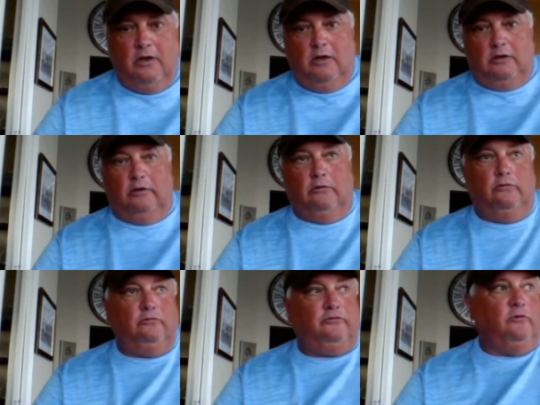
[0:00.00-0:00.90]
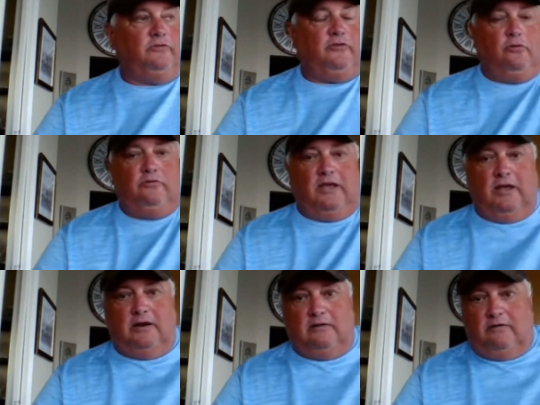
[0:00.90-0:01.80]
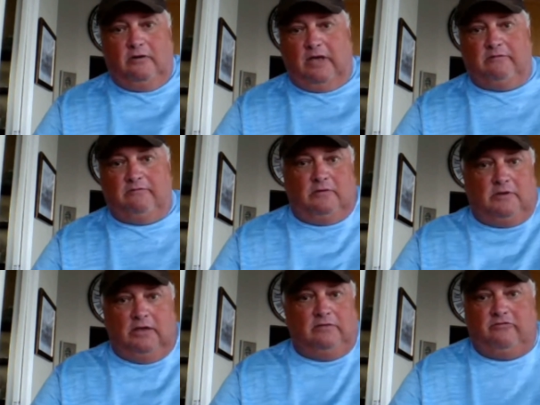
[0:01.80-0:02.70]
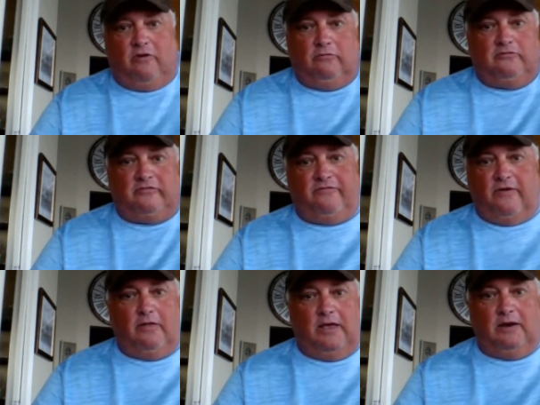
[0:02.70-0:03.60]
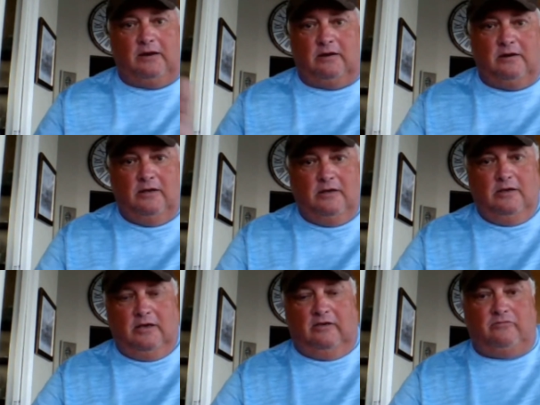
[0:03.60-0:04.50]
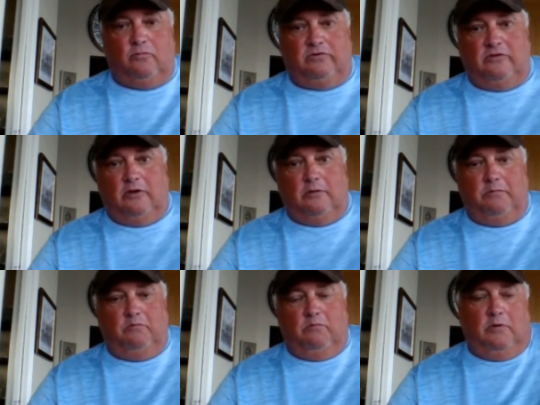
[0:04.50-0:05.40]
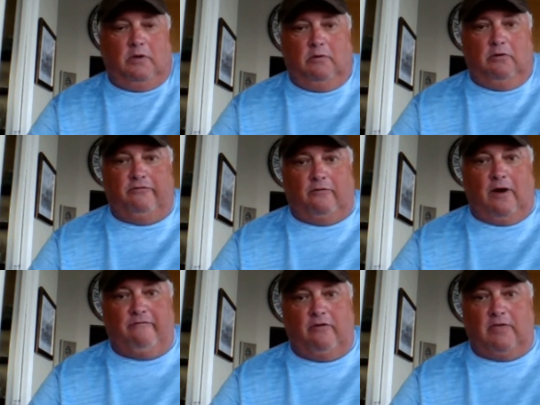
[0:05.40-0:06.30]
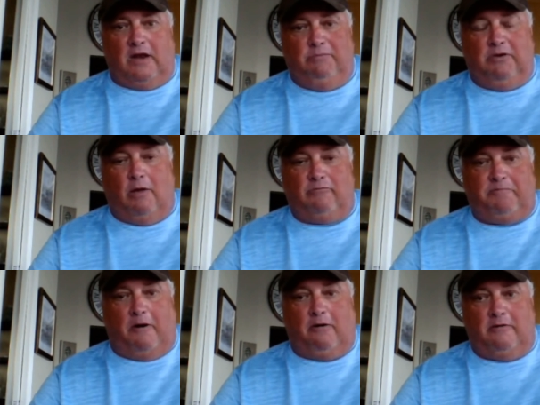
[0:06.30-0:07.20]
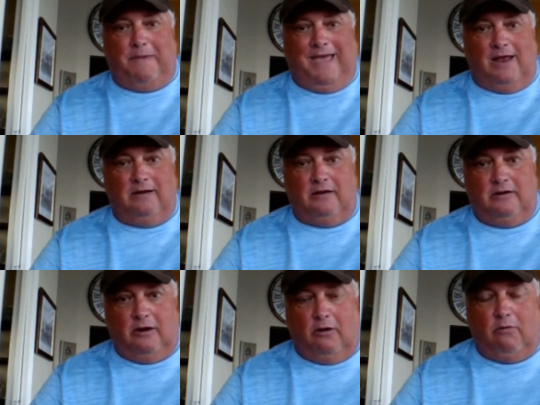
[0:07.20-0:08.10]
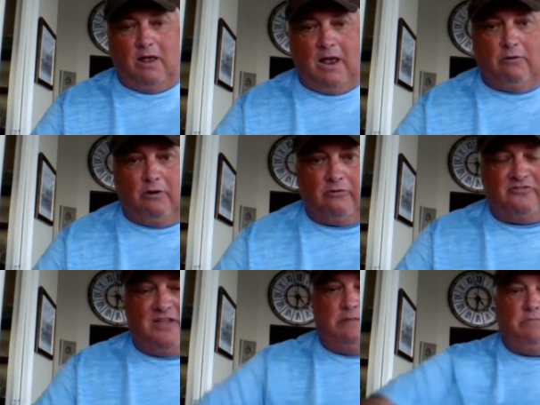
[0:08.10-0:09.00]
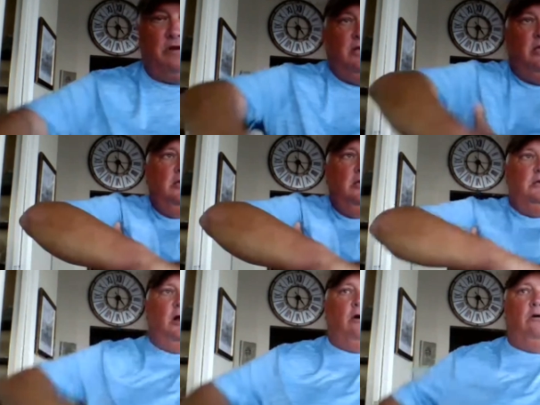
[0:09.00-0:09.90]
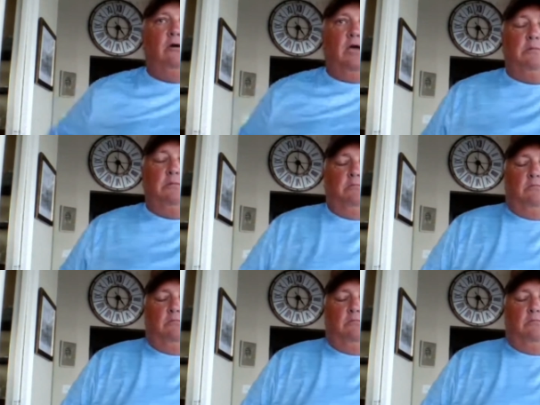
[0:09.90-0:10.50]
you do what the Who did, and you get Keith Jones to fill in, and he's with you you forever, and then he becomes part of the band. And you know, I don't understand, but you know, and